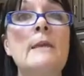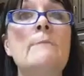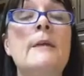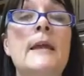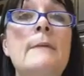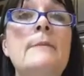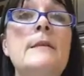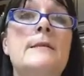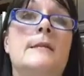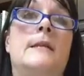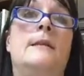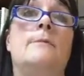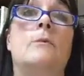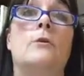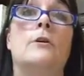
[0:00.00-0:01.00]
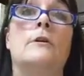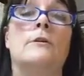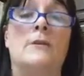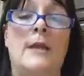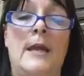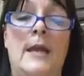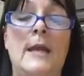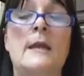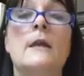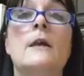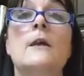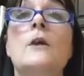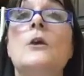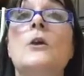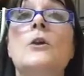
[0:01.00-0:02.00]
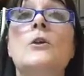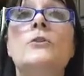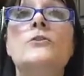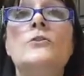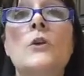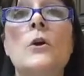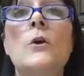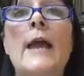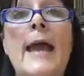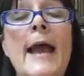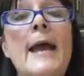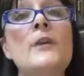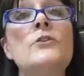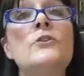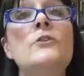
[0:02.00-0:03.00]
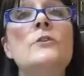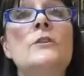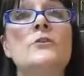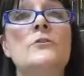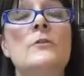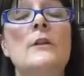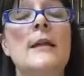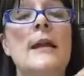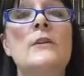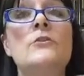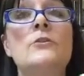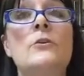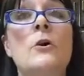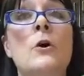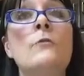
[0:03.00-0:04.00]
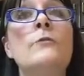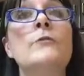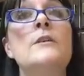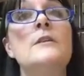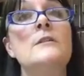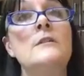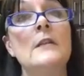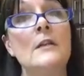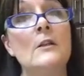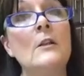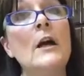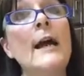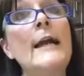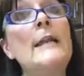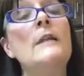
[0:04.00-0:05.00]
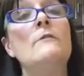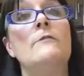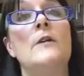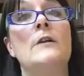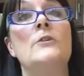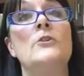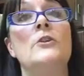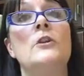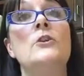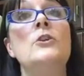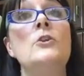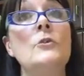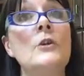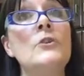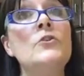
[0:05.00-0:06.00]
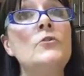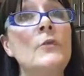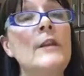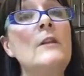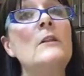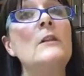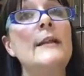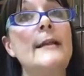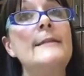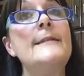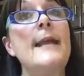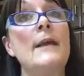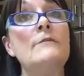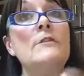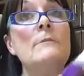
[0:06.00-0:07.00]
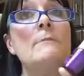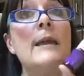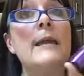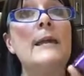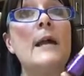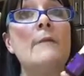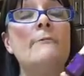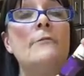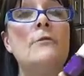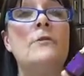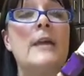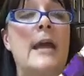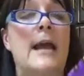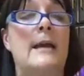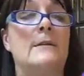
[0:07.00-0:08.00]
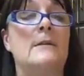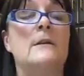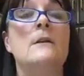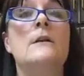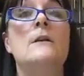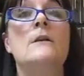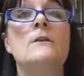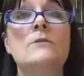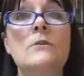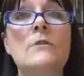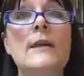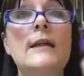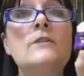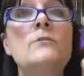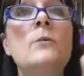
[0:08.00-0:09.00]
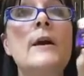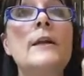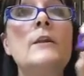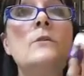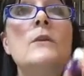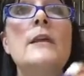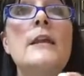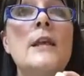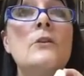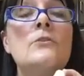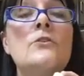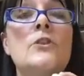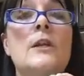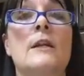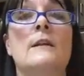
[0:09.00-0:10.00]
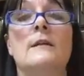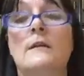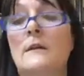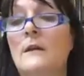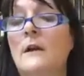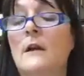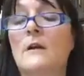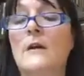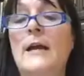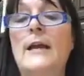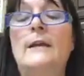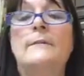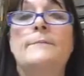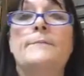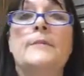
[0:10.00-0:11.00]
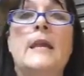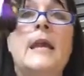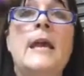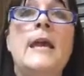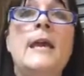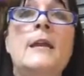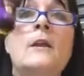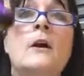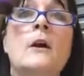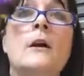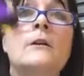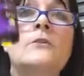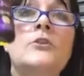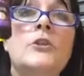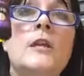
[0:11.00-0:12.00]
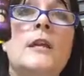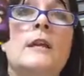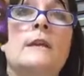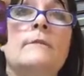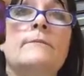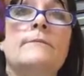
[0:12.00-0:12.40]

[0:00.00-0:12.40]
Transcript: babies anymore, okay? So as your ovaries decline in function, your adrenal glands have to make up for that. So that's why you need energy, all right? NRG,